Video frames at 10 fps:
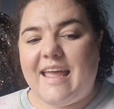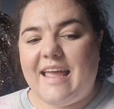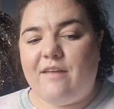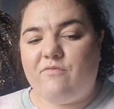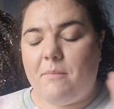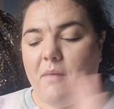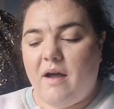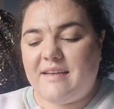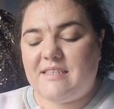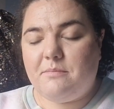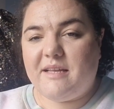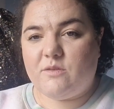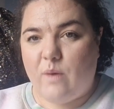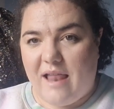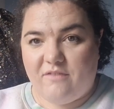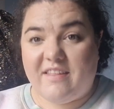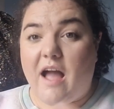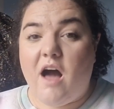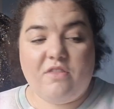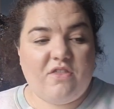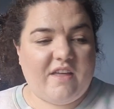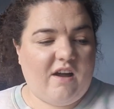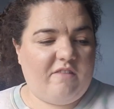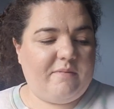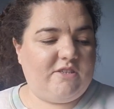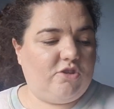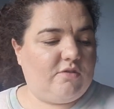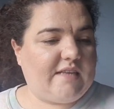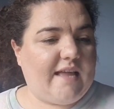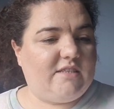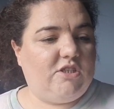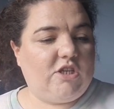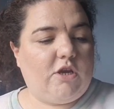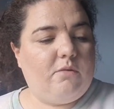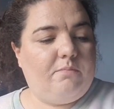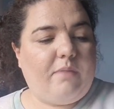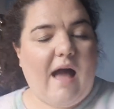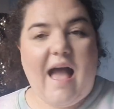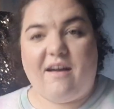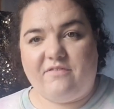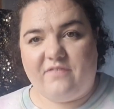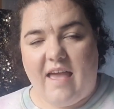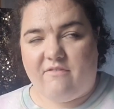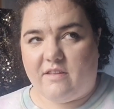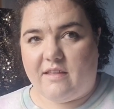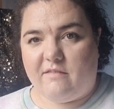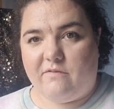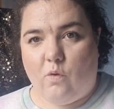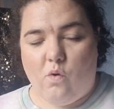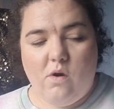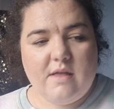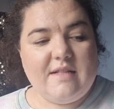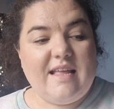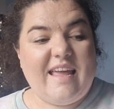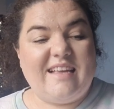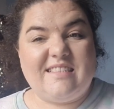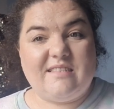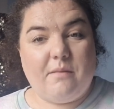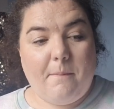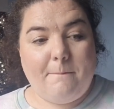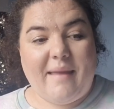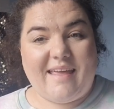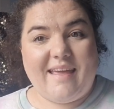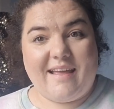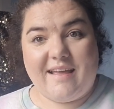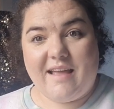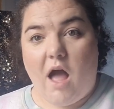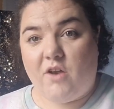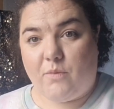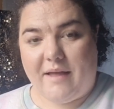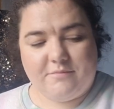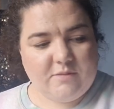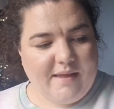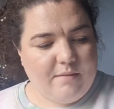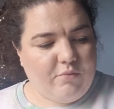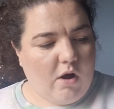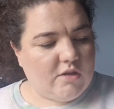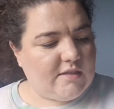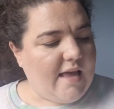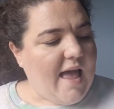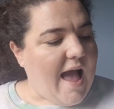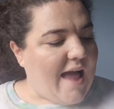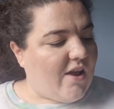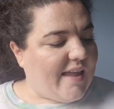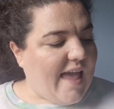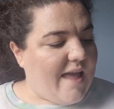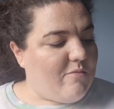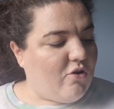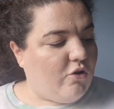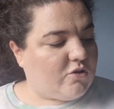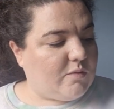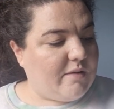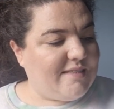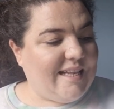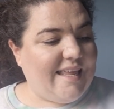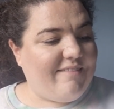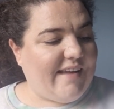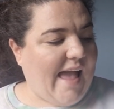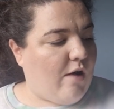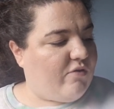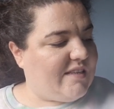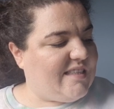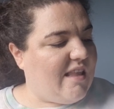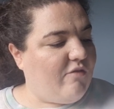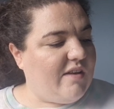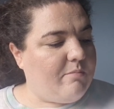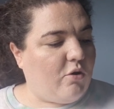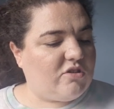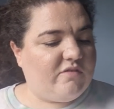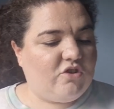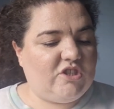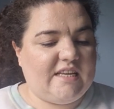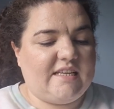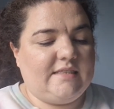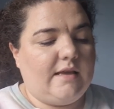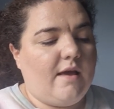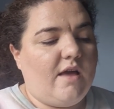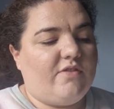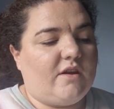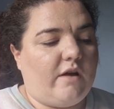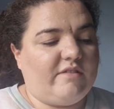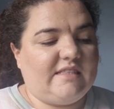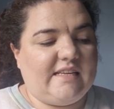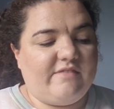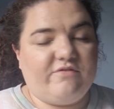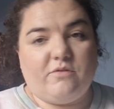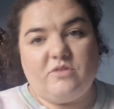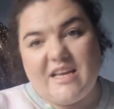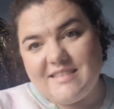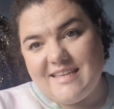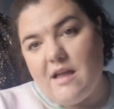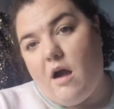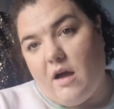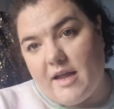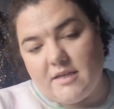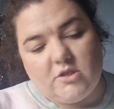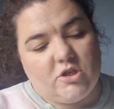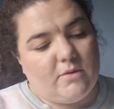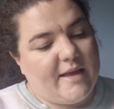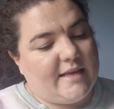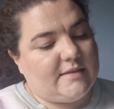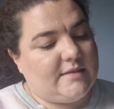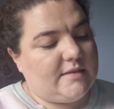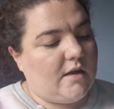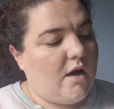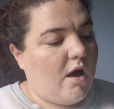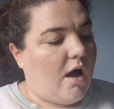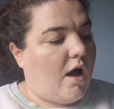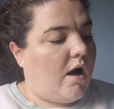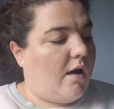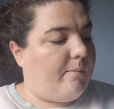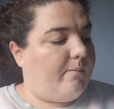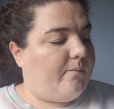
it reminded me as well of the other thing I've been too scared to do, but have everything for, is making underwear, making bras. And I came across, when I was clearing out, this lovely box of goodies that I received from Jessie Kind, who is a